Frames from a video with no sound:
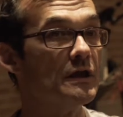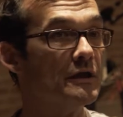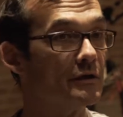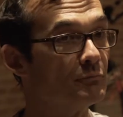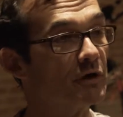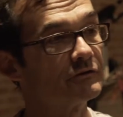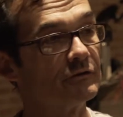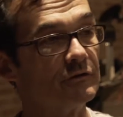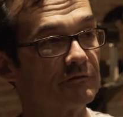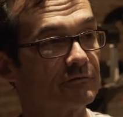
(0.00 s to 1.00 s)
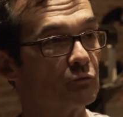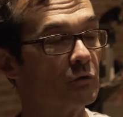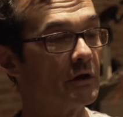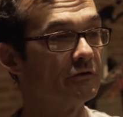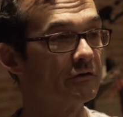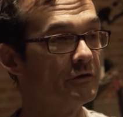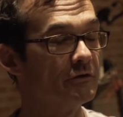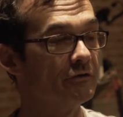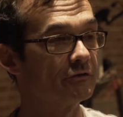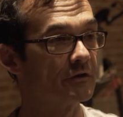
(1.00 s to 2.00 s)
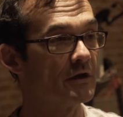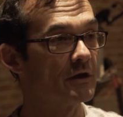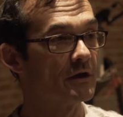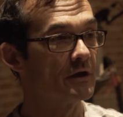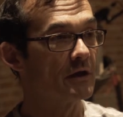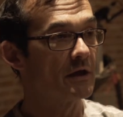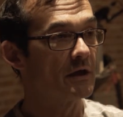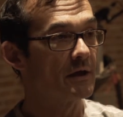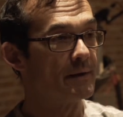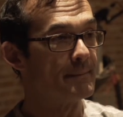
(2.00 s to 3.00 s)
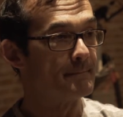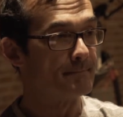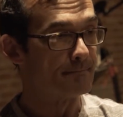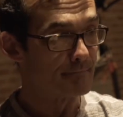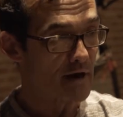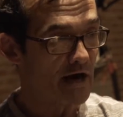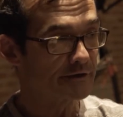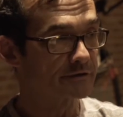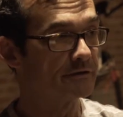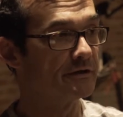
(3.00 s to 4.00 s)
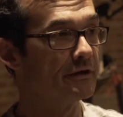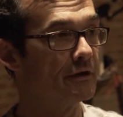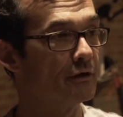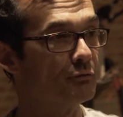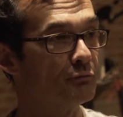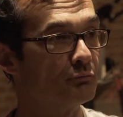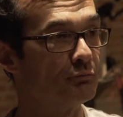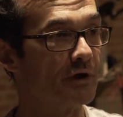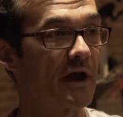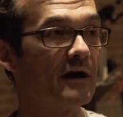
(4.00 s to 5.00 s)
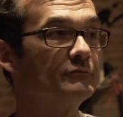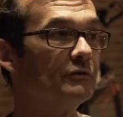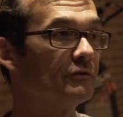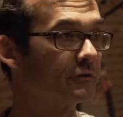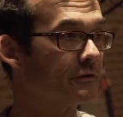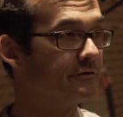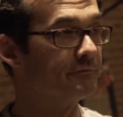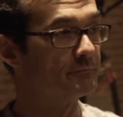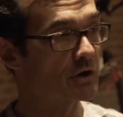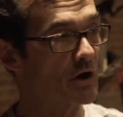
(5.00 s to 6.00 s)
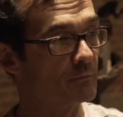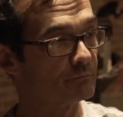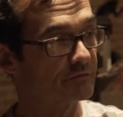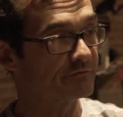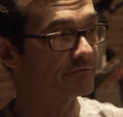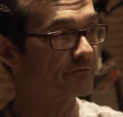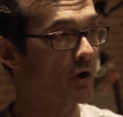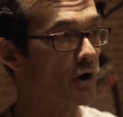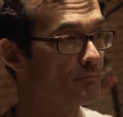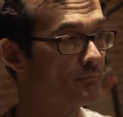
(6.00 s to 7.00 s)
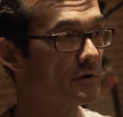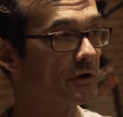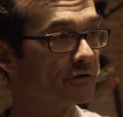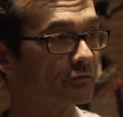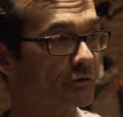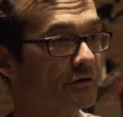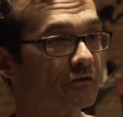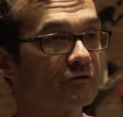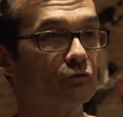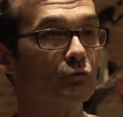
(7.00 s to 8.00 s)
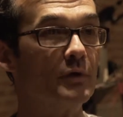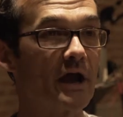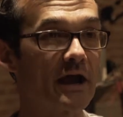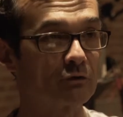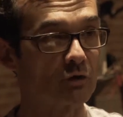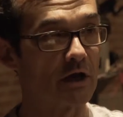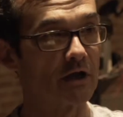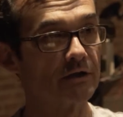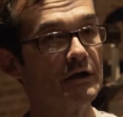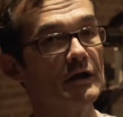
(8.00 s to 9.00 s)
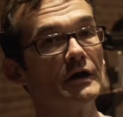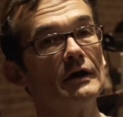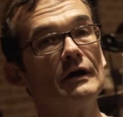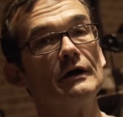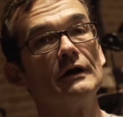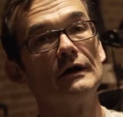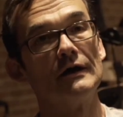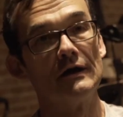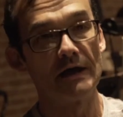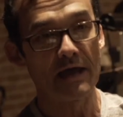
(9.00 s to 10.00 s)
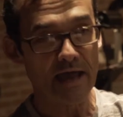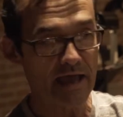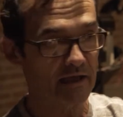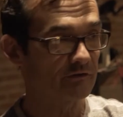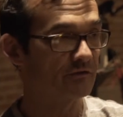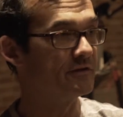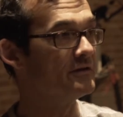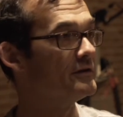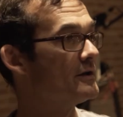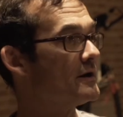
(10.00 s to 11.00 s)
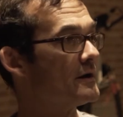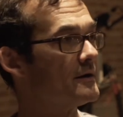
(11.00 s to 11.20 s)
in a bunch of different ways. He's modern, but obviously comes from a traditional background, has the